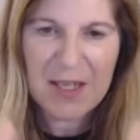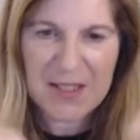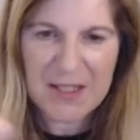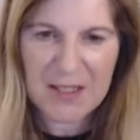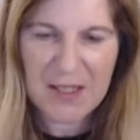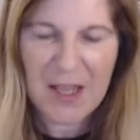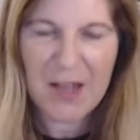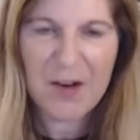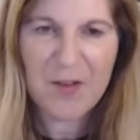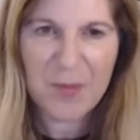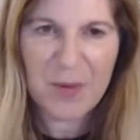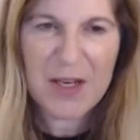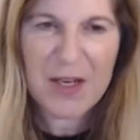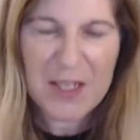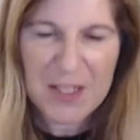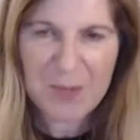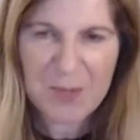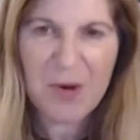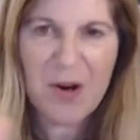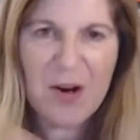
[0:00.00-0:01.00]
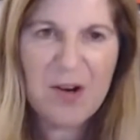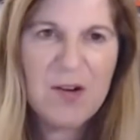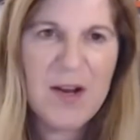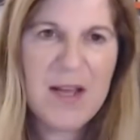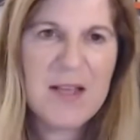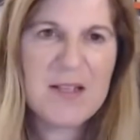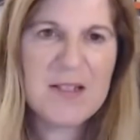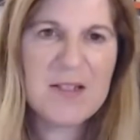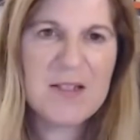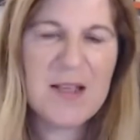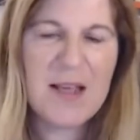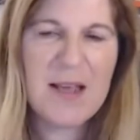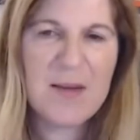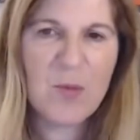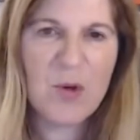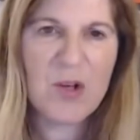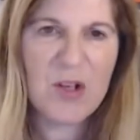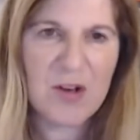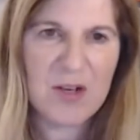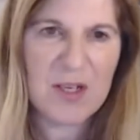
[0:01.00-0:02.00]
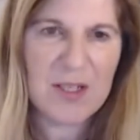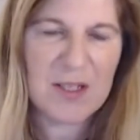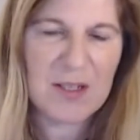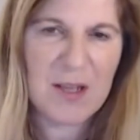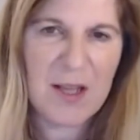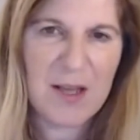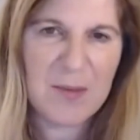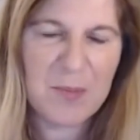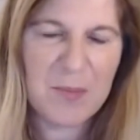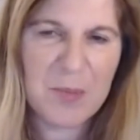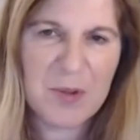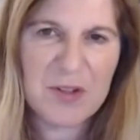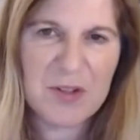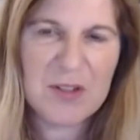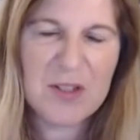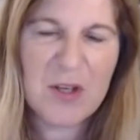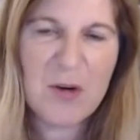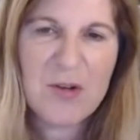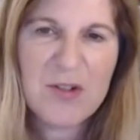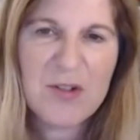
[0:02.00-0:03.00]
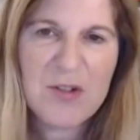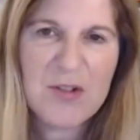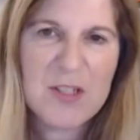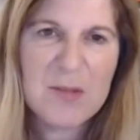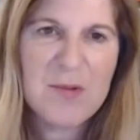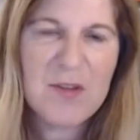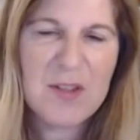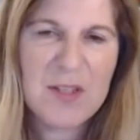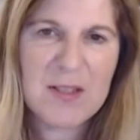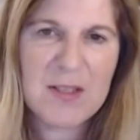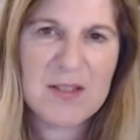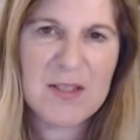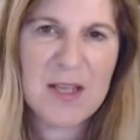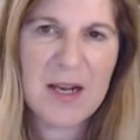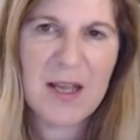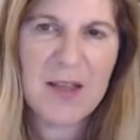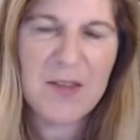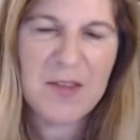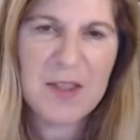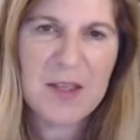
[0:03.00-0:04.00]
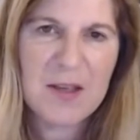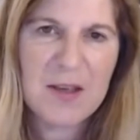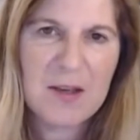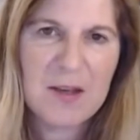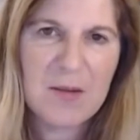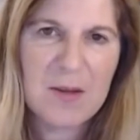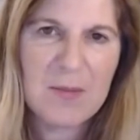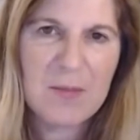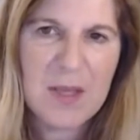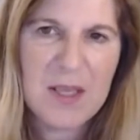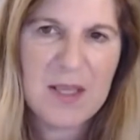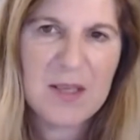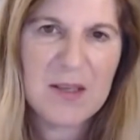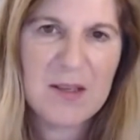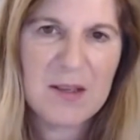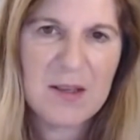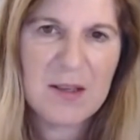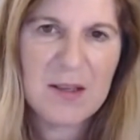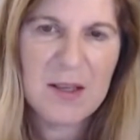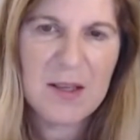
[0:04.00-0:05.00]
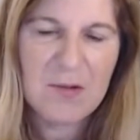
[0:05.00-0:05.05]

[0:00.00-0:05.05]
it's a lot of it is progress and we're learning a lot but those are some of the things that i think make